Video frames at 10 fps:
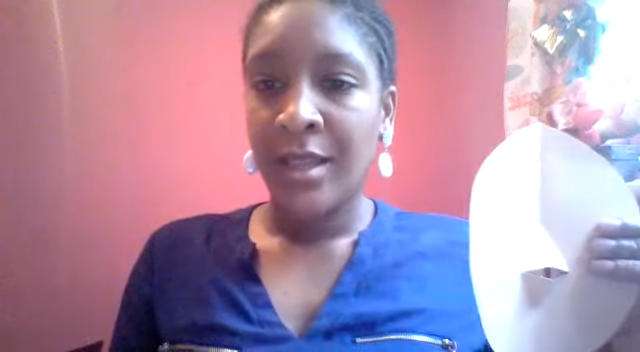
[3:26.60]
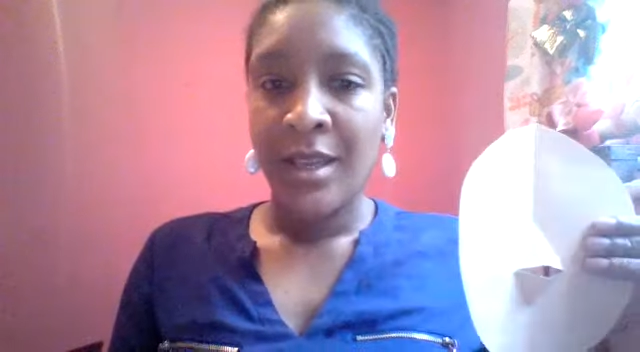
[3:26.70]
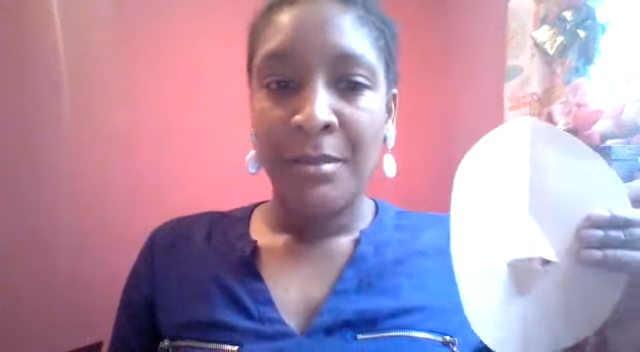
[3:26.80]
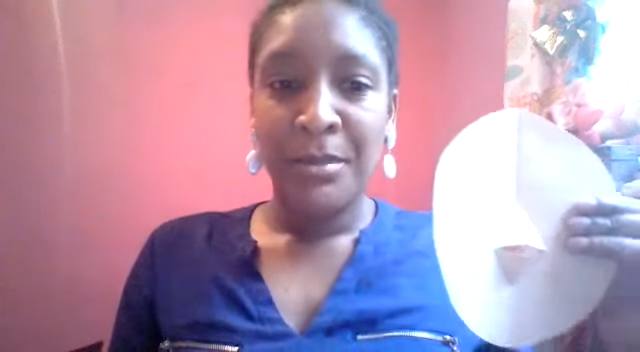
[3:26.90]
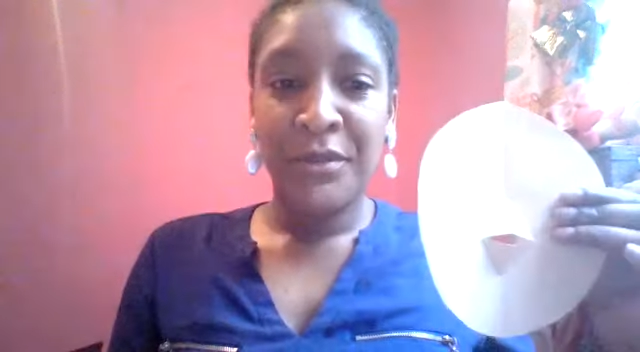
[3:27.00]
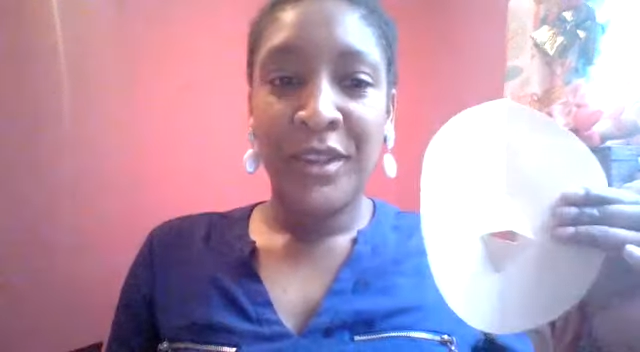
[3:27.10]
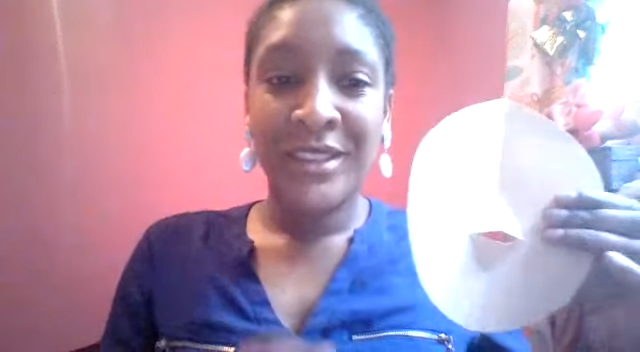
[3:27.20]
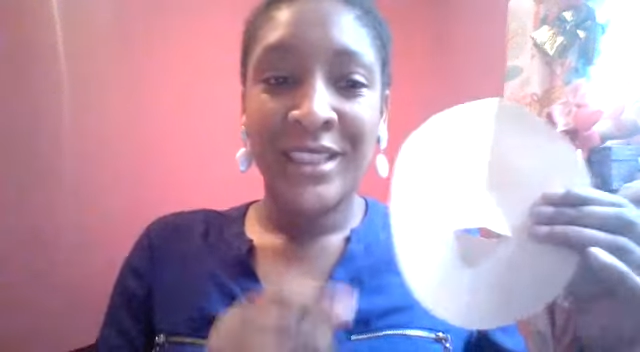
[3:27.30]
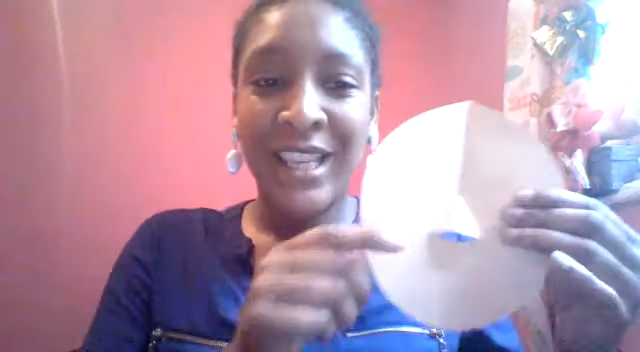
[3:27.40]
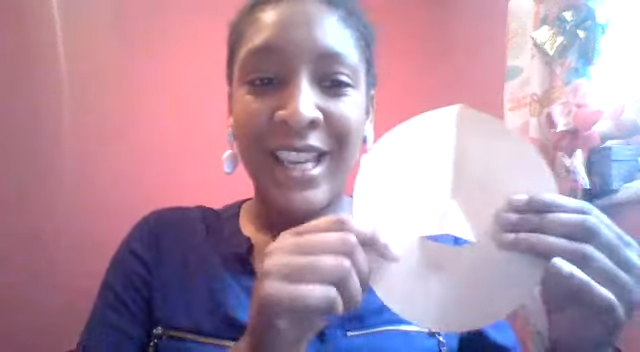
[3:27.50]
before I
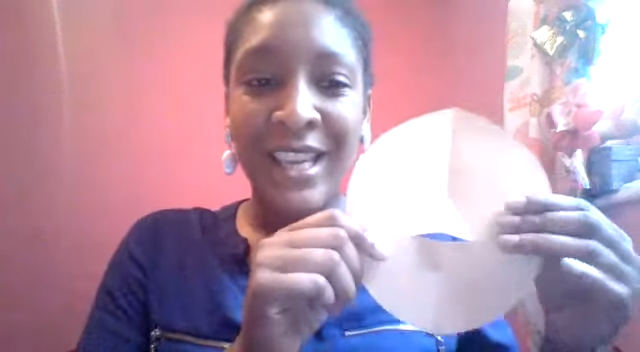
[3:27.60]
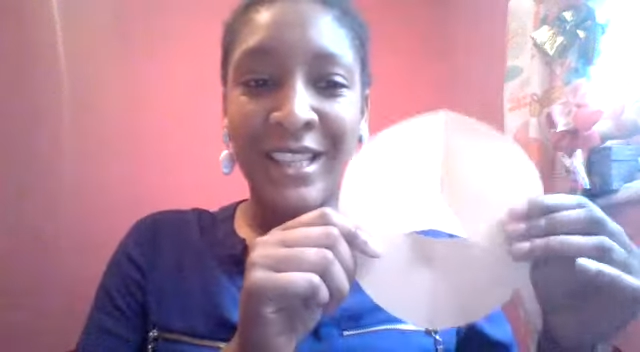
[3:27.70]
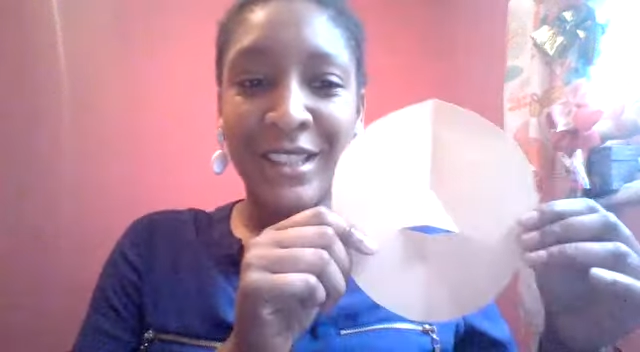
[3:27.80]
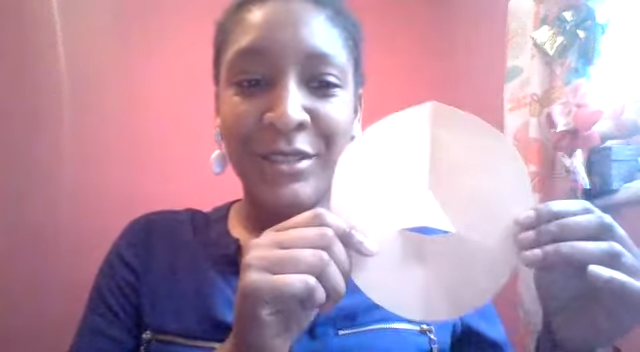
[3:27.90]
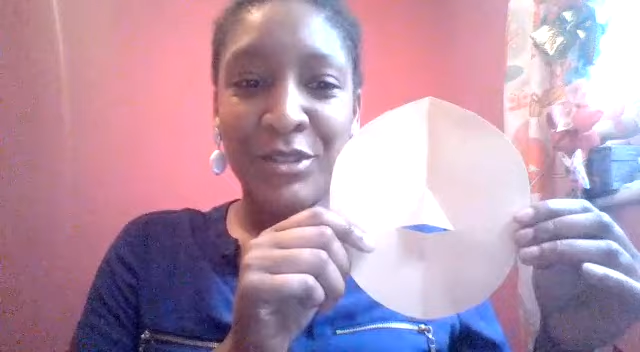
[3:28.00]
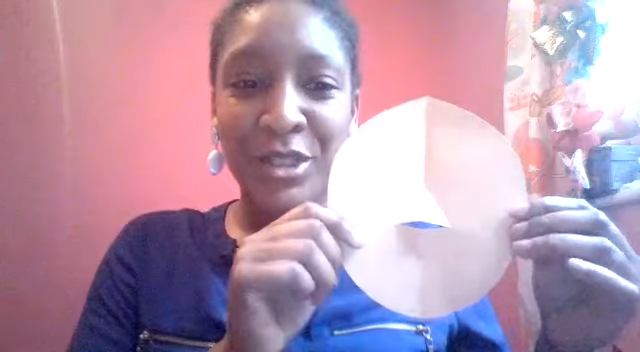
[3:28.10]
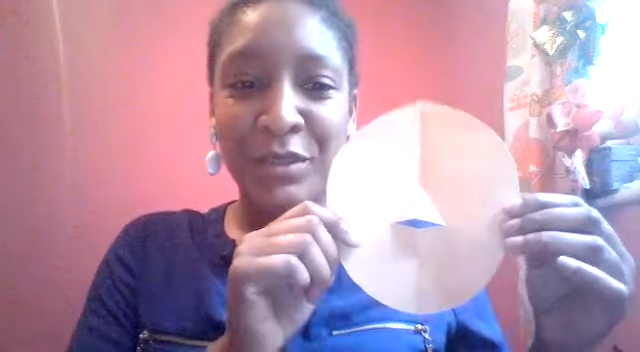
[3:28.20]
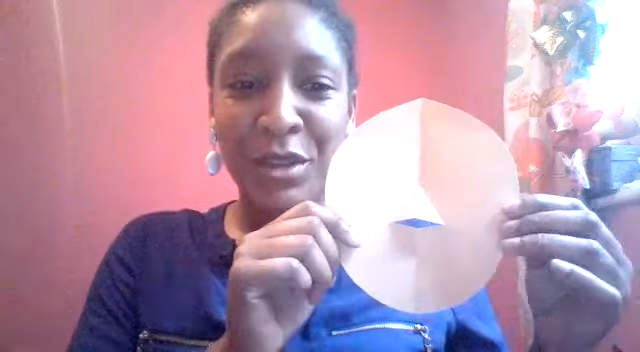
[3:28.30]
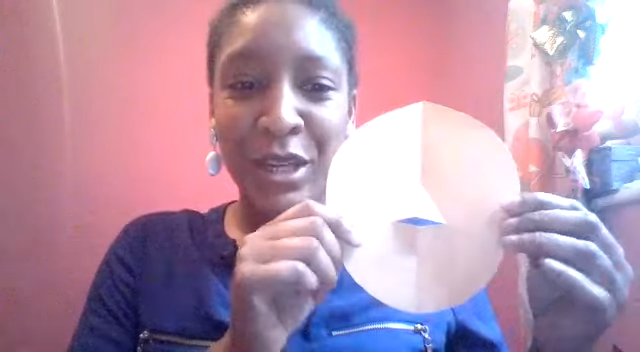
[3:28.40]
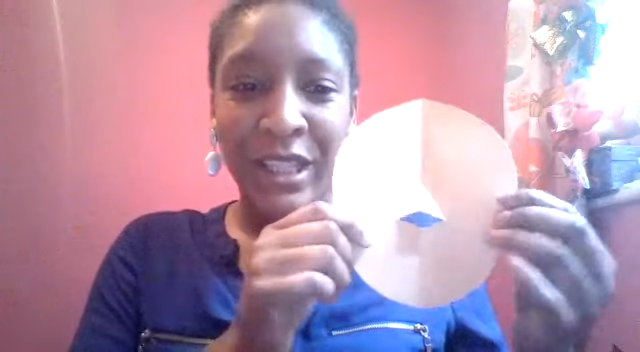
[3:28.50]
stick it in, just if
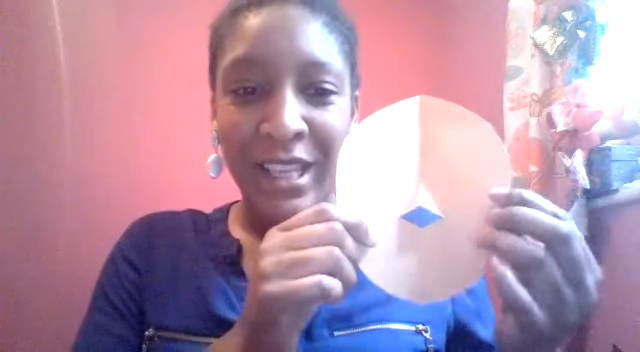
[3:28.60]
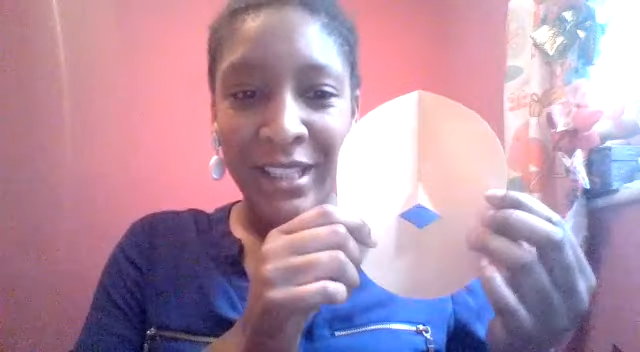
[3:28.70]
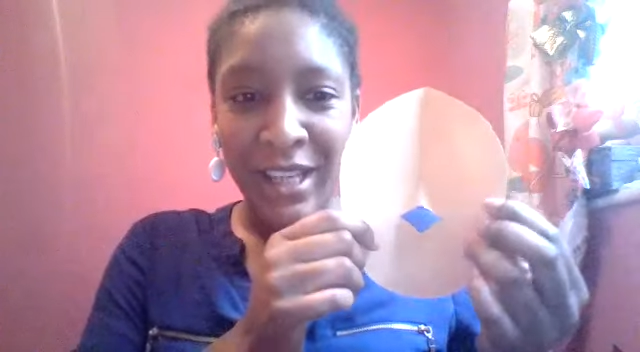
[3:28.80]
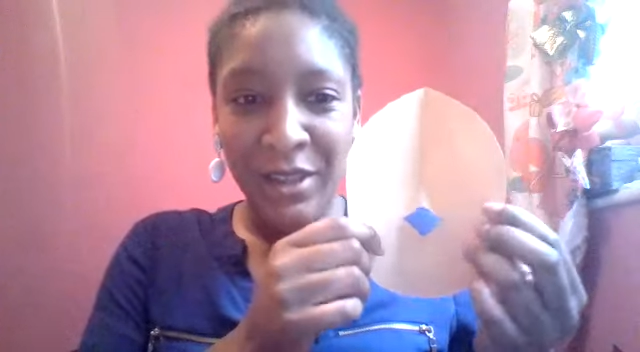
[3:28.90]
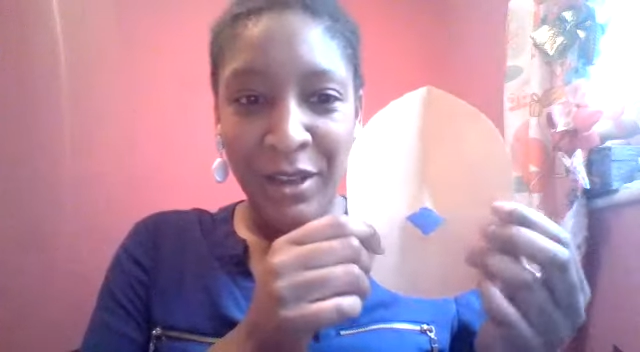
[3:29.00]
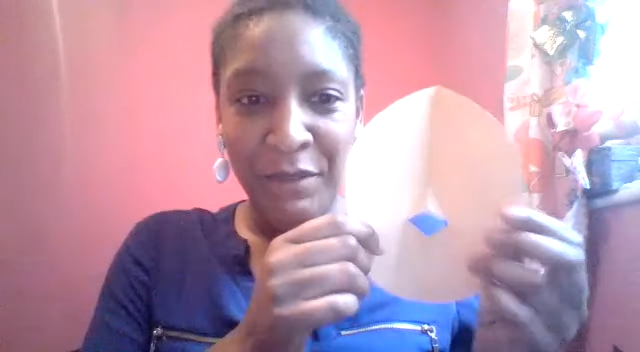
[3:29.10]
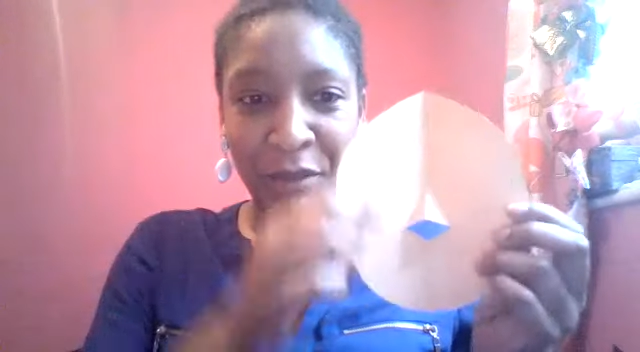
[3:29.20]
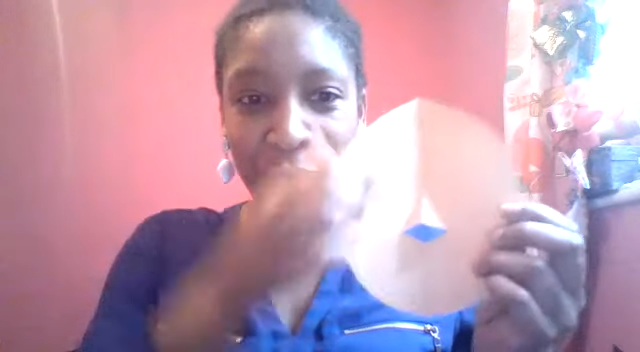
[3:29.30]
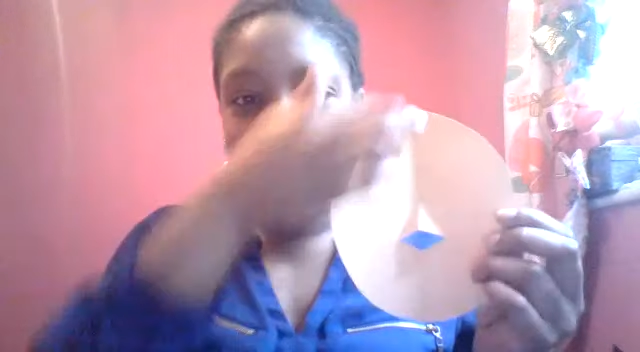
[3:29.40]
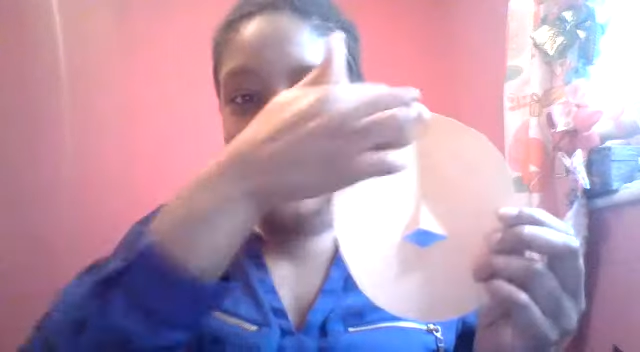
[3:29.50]
you look at it now that I've
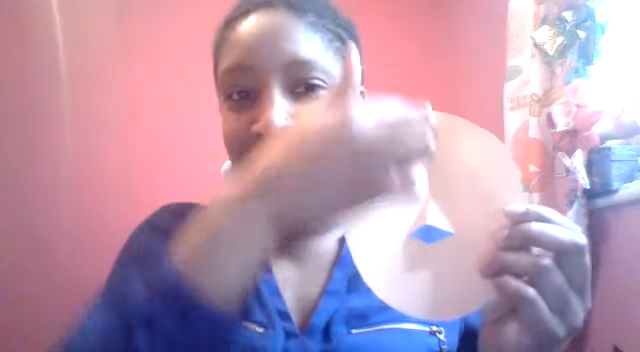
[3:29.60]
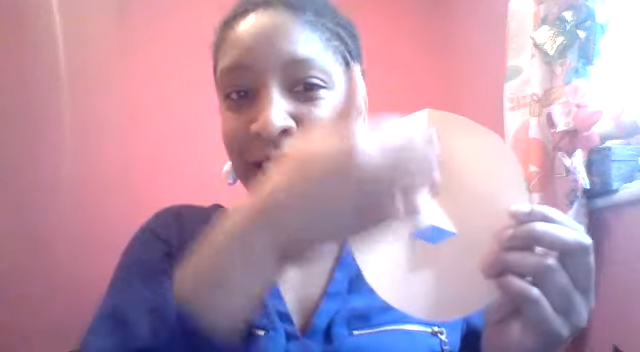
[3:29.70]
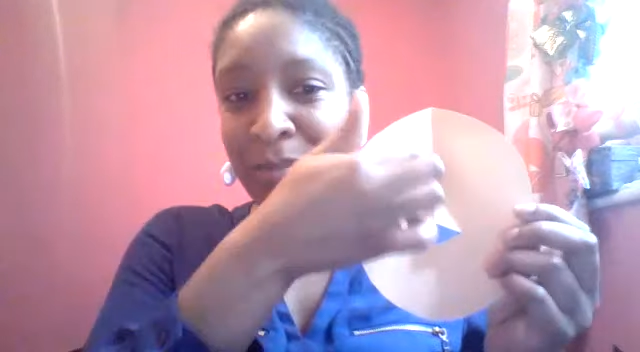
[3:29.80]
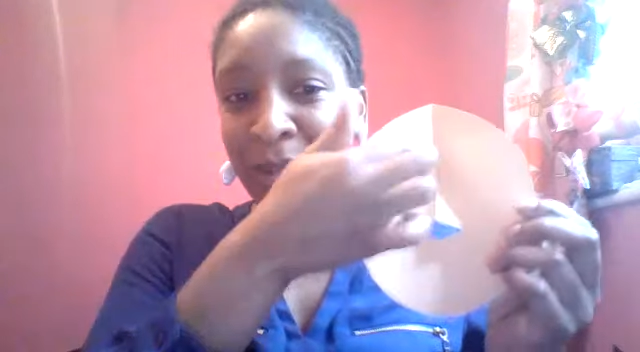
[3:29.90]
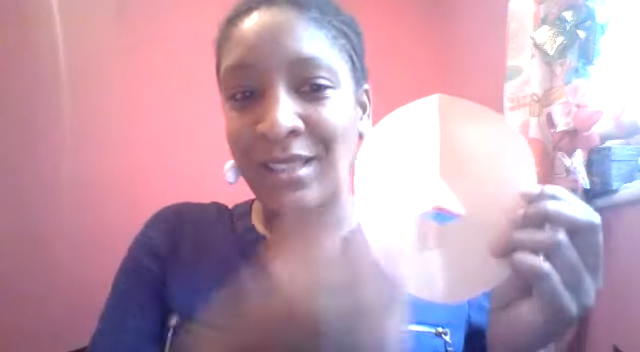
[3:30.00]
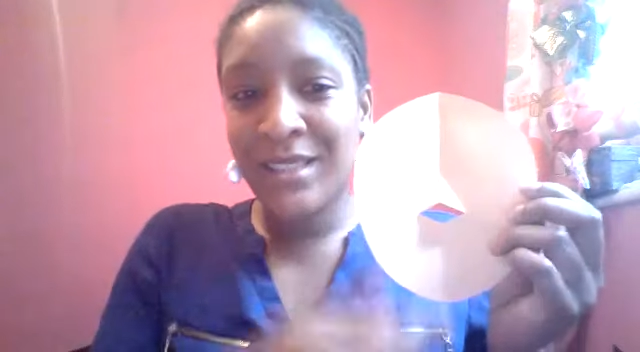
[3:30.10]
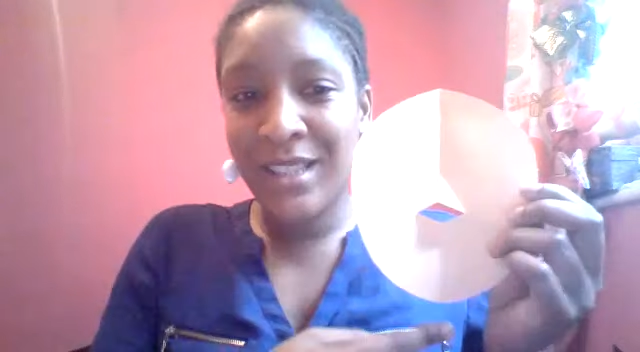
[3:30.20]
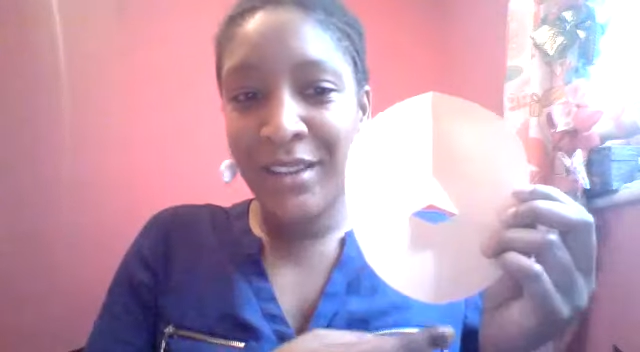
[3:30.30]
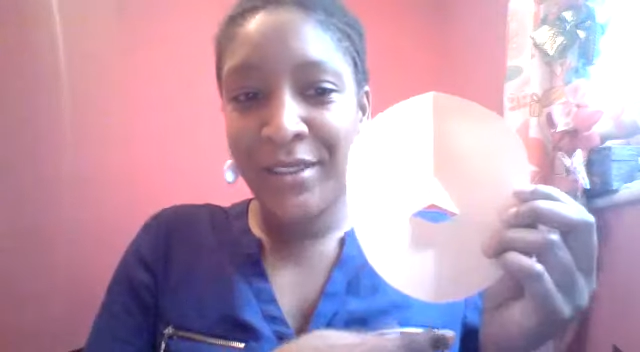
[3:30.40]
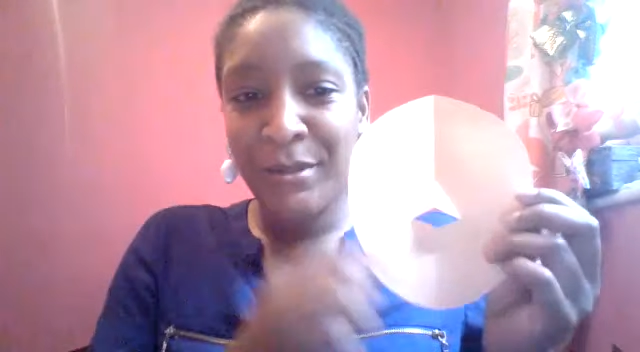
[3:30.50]
folded these bits in the
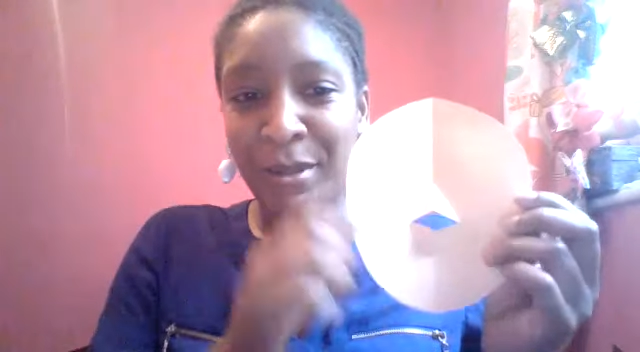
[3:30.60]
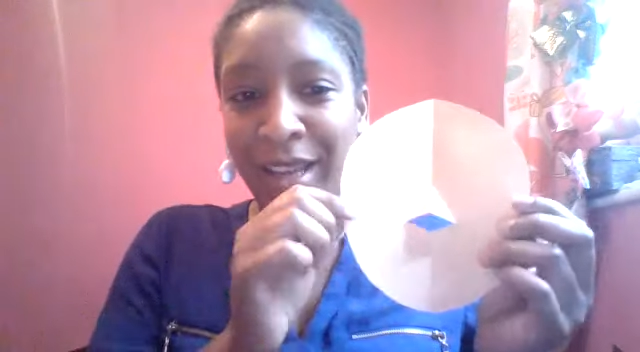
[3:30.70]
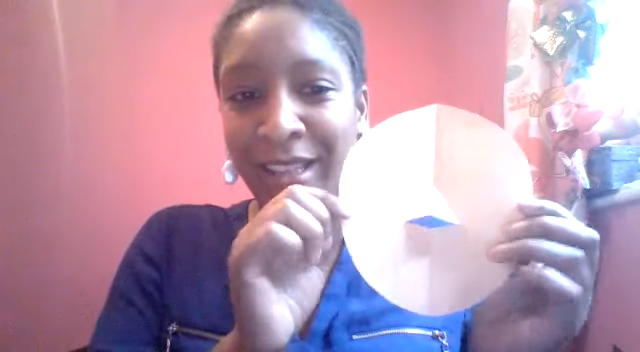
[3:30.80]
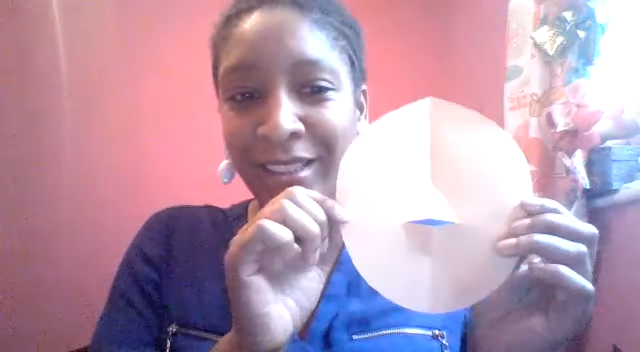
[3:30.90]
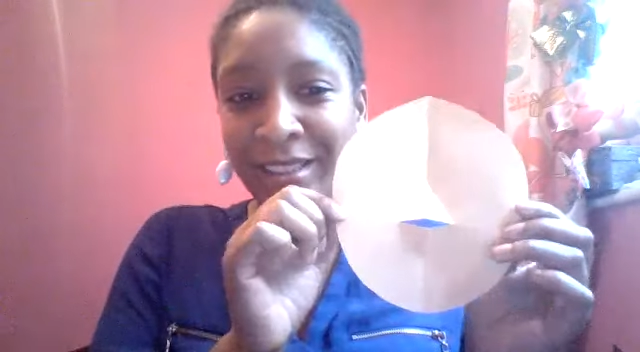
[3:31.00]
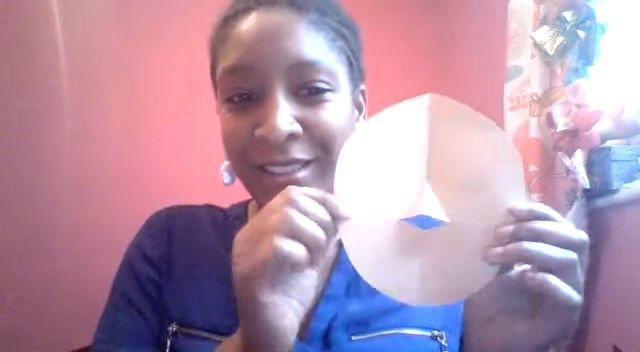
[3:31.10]
other way,